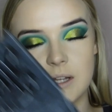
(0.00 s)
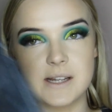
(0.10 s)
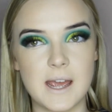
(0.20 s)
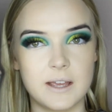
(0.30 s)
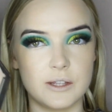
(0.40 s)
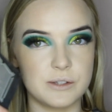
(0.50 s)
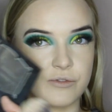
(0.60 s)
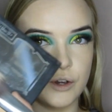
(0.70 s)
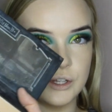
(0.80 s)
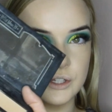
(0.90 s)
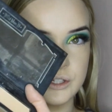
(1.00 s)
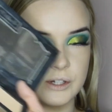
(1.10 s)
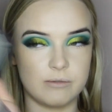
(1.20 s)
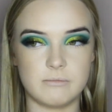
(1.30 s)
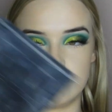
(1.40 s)
And I'm going to take this
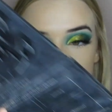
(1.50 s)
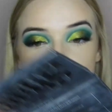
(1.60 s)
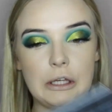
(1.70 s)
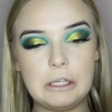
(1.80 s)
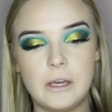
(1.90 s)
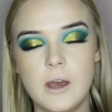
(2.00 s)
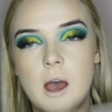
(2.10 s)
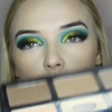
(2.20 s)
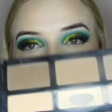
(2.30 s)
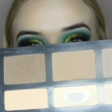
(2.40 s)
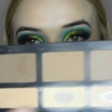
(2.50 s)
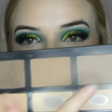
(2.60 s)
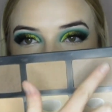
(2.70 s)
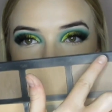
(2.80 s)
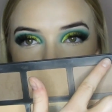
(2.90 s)
first. I'm going
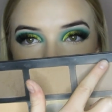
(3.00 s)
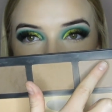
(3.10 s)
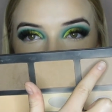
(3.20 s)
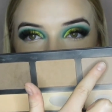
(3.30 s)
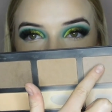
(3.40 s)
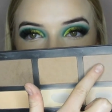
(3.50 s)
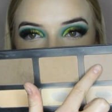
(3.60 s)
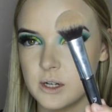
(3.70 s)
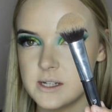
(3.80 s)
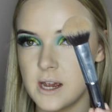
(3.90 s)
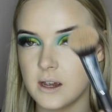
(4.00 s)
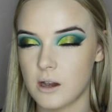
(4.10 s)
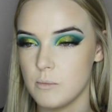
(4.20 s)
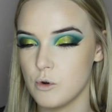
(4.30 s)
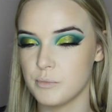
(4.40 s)
to
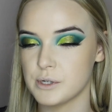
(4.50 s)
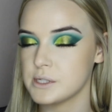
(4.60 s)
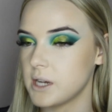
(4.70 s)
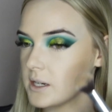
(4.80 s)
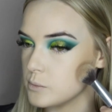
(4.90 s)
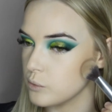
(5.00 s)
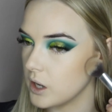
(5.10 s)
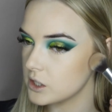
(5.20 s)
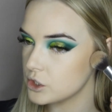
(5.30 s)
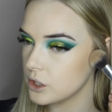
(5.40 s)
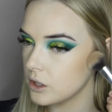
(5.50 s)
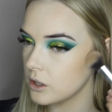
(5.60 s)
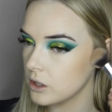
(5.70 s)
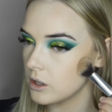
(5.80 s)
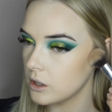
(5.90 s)
take a more precise
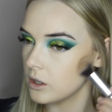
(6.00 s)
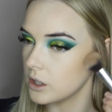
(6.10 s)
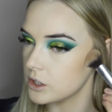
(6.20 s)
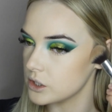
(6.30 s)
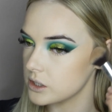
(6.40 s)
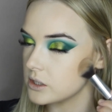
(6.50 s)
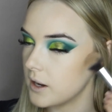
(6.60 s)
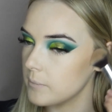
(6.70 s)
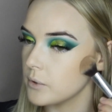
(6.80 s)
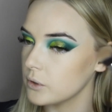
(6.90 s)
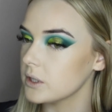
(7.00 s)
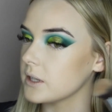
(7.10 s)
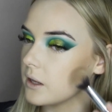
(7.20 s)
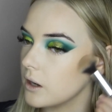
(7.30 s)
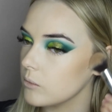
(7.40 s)
brush and just start
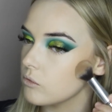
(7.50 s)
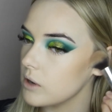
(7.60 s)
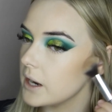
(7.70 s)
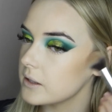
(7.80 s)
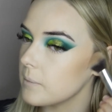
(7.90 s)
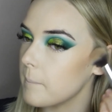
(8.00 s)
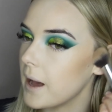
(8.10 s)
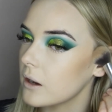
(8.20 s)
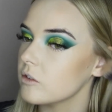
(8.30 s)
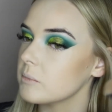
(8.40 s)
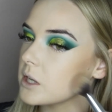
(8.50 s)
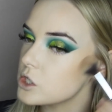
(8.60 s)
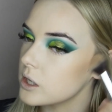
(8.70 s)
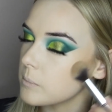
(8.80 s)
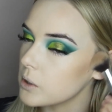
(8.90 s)
building that up right at the back
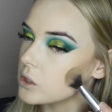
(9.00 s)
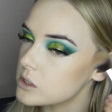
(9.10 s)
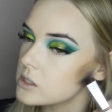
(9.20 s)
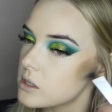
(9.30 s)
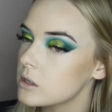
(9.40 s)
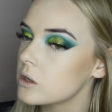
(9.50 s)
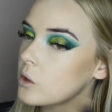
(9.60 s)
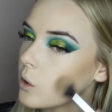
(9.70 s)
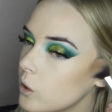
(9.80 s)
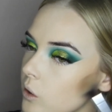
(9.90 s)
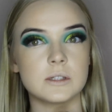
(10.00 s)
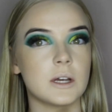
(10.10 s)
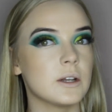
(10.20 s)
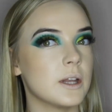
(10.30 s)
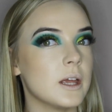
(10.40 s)
of my cheekbones,
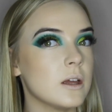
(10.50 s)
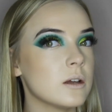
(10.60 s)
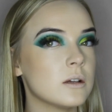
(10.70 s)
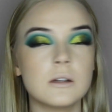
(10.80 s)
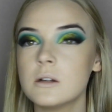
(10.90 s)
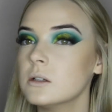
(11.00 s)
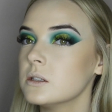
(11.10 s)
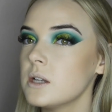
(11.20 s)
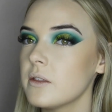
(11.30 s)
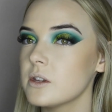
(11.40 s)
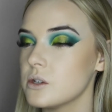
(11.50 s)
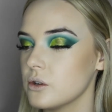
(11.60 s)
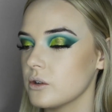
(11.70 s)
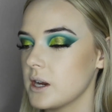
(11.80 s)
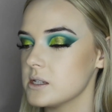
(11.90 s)
just subtly.
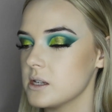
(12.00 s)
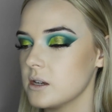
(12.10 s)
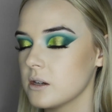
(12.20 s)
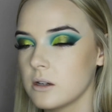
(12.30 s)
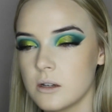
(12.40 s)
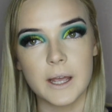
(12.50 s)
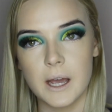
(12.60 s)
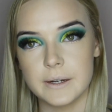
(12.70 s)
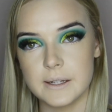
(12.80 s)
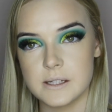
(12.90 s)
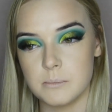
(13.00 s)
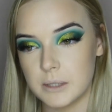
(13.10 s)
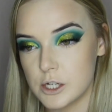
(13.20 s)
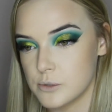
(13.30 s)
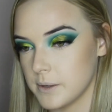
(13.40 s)
Nothing too crazy. Okay, I
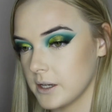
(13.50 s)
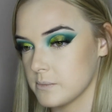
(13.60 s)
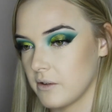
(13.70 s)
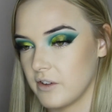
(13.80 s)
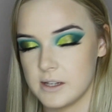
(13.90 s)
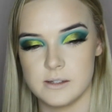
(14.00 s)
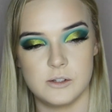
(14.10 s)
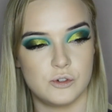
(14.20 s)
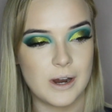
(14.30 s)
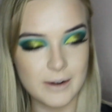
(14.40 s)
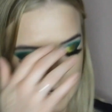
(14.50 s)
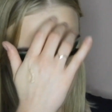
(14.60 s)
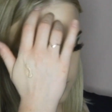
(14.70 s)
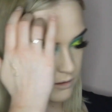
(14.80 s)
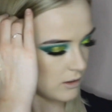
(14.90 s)
need some blush because my face is
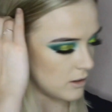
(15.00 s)
drowning.